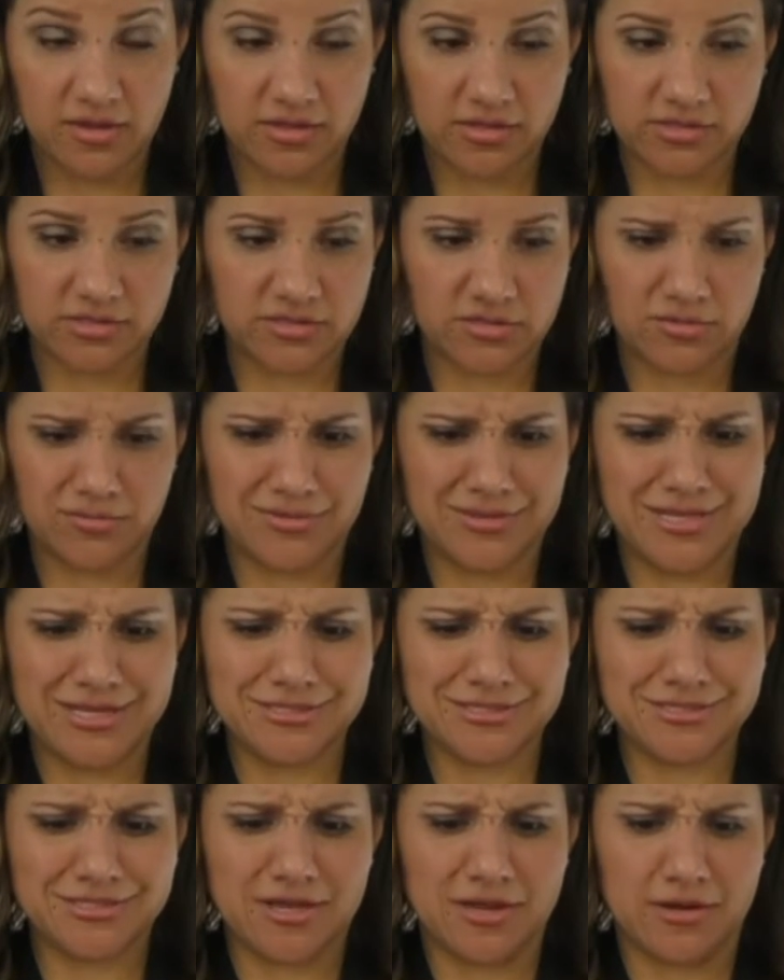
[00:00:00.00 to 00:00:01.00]
So
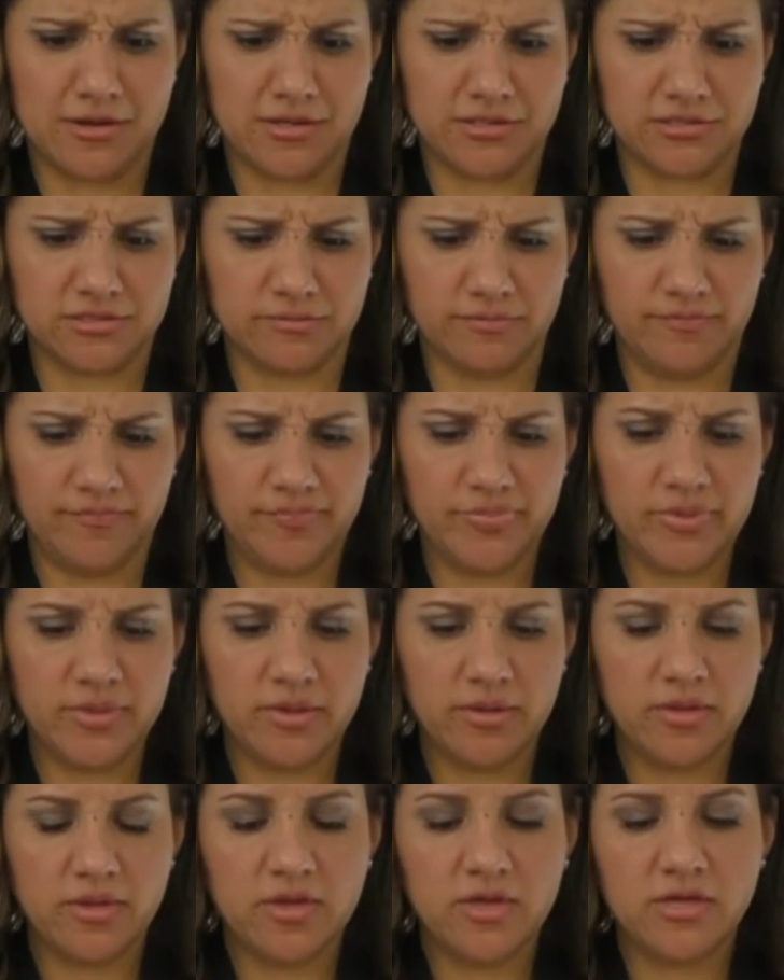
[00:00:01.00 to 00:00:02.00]
that's not awesome.
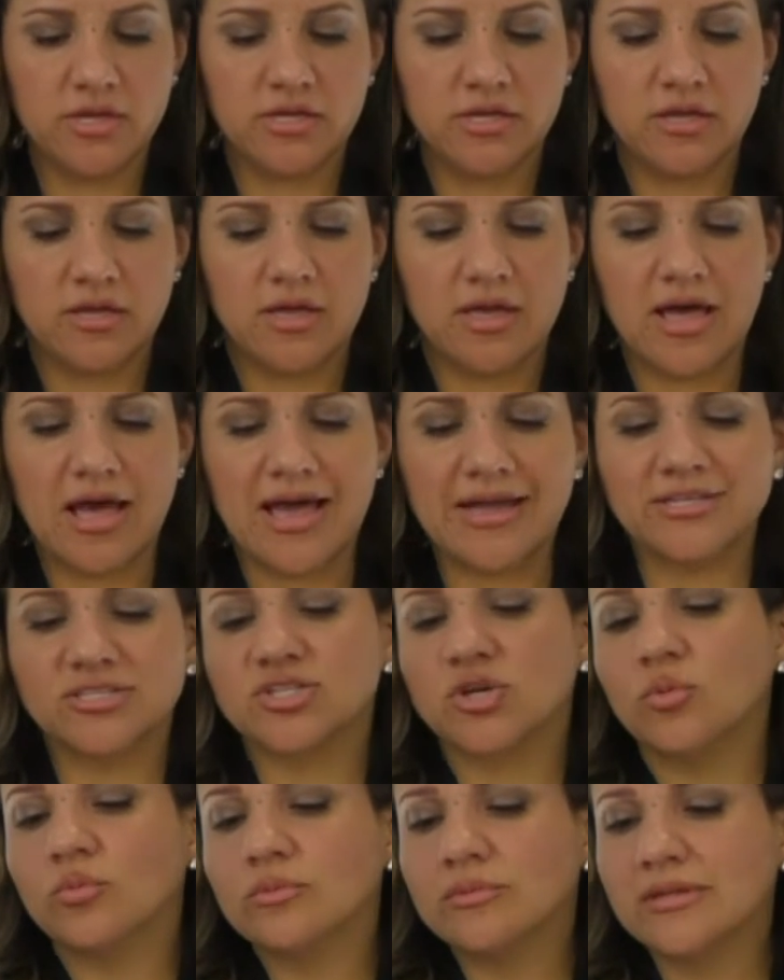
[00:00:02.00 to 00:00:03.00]
I
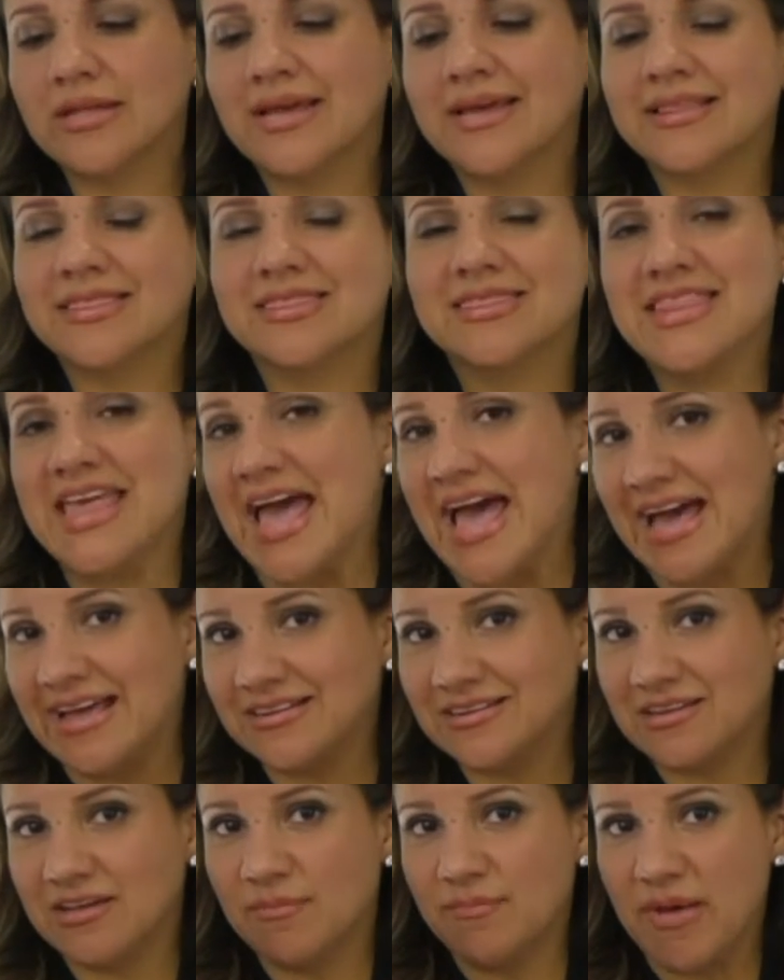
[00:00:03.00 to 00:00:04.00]
don't like that
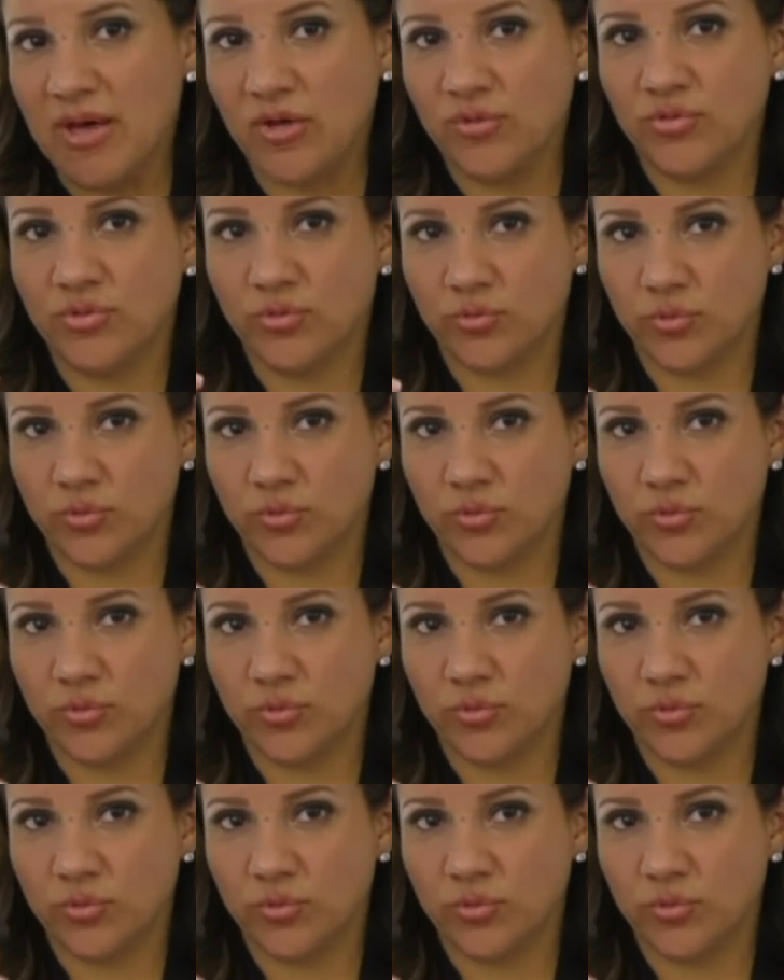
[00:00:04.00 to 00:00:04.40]
about the